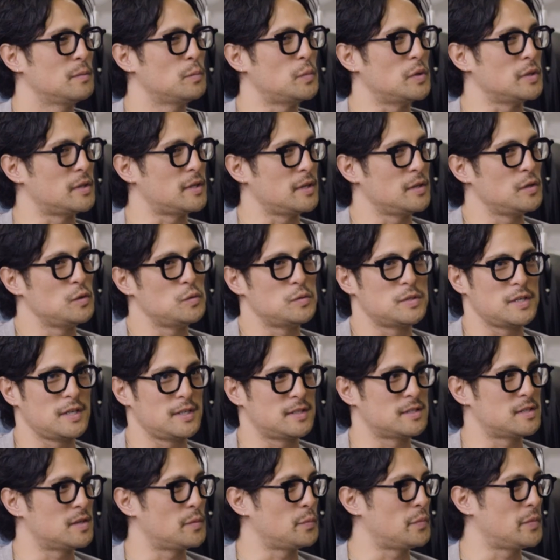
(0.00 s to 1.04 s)
But then you
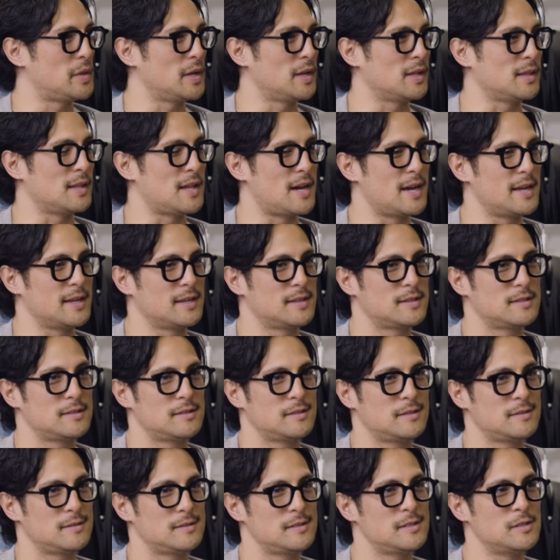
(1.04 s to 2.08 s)
take something like,
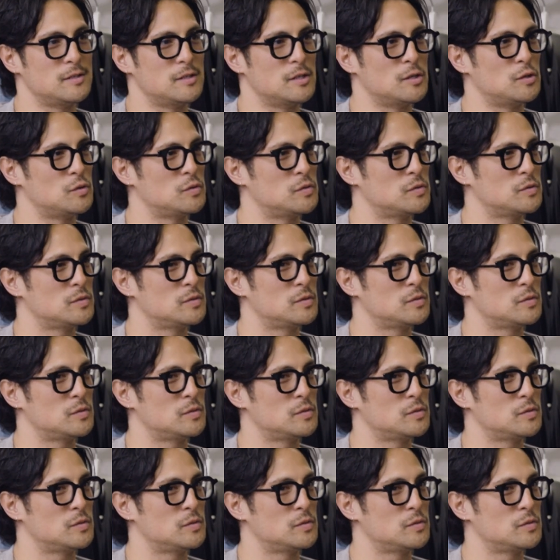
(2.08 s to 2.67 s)
you know,